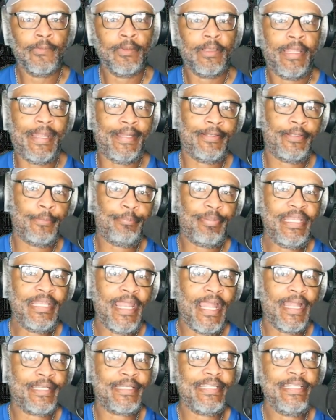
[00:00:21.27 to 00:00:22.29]
Had to be
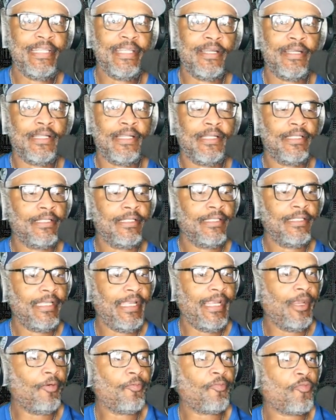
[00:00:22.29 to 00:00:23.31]
at the
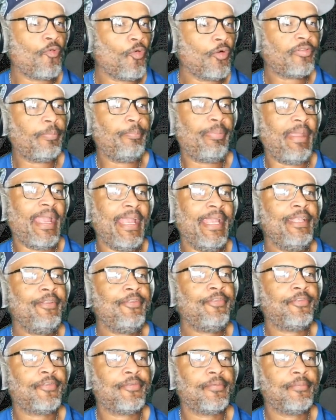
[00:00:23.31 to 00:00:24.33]
Air Force
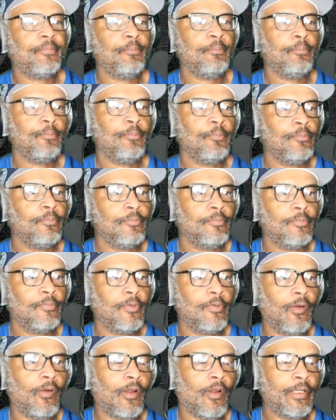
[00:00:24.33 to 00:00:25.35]
Base,
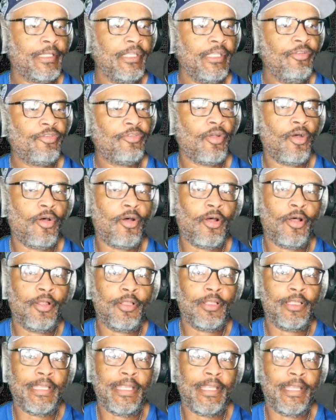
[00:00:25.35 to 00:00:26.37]

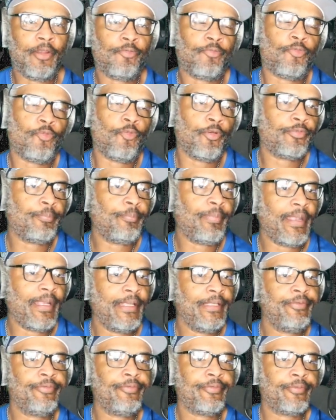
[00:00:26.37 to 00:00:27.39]
Arkansas Air Force
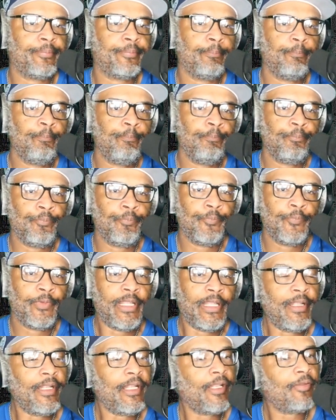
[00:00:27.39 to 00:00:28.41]
Base.
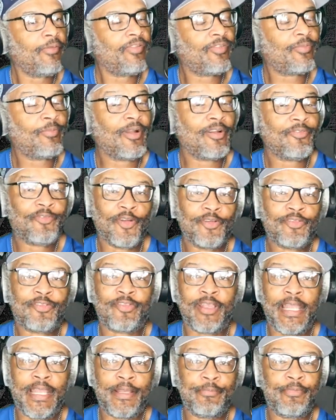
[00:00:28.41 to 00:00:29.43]
It was my first
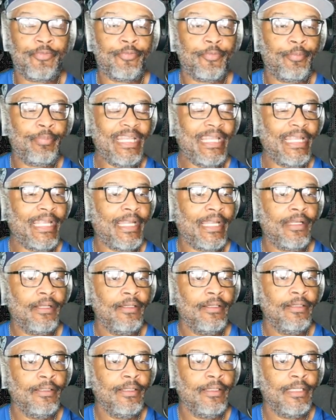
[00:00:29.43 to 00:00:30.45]
time ever being
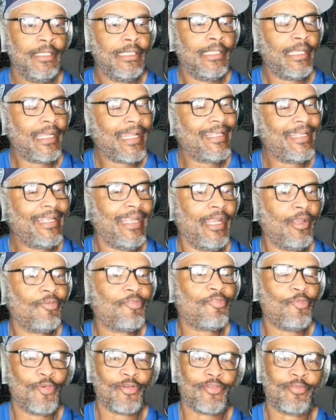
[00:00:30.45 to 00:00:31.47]
at an Air
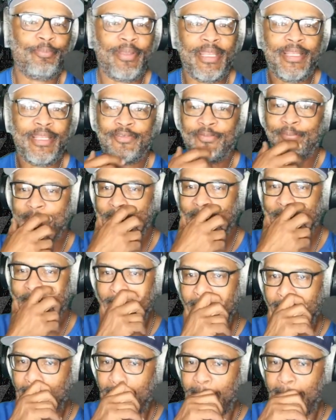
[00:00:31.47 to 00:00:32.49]
Force Base, man.
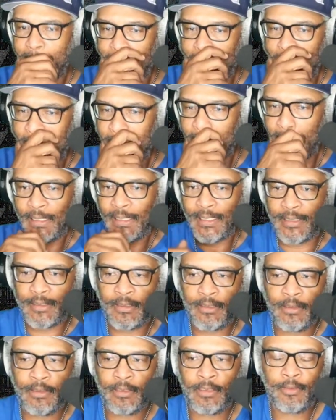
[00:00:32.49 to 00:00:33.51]

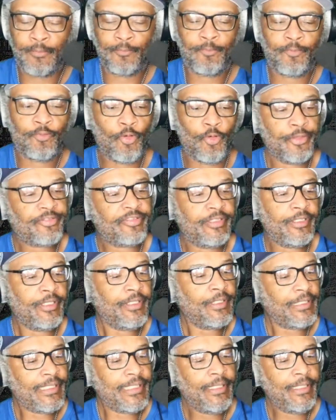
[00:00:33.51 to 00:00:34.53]

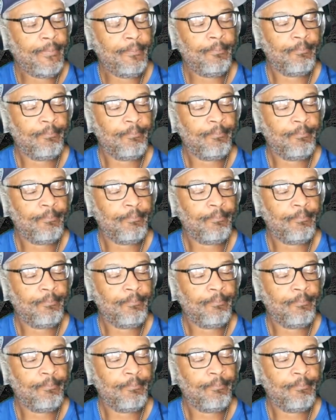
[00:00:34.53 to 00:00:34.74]
Fortunately,